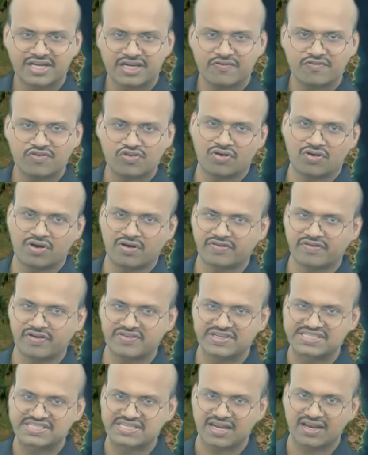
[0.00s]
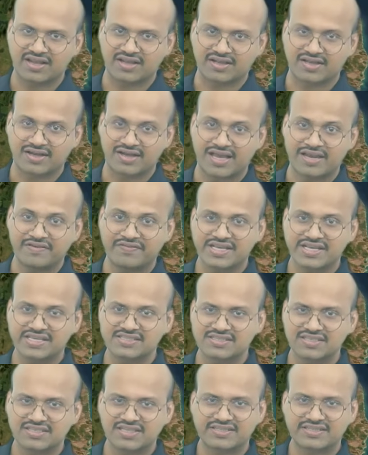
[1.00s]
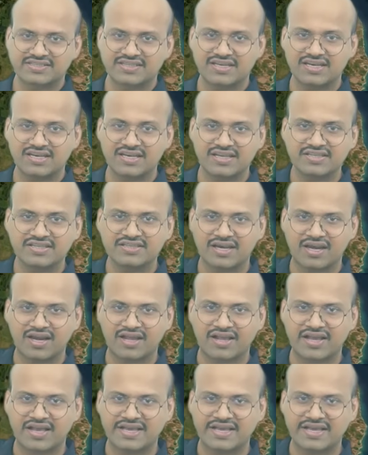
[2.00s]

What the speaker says: view of our Sri Lanka, and we can see that in Sri Lanka, in the